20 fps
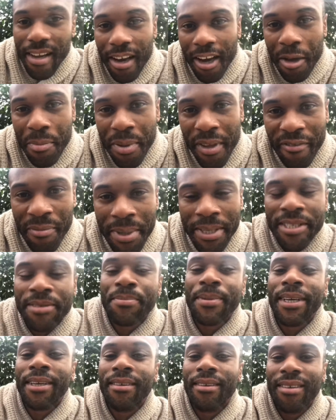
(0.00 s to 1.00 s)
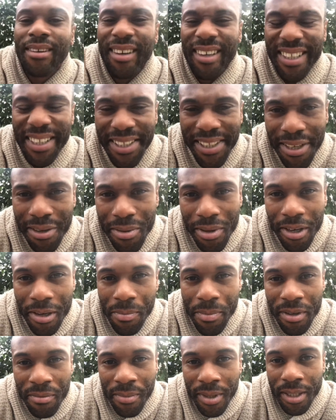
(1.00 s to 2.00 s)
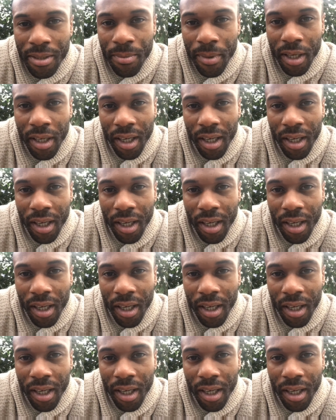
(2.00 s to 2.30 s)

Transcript: Hope you've missed me. I do hope you missed me.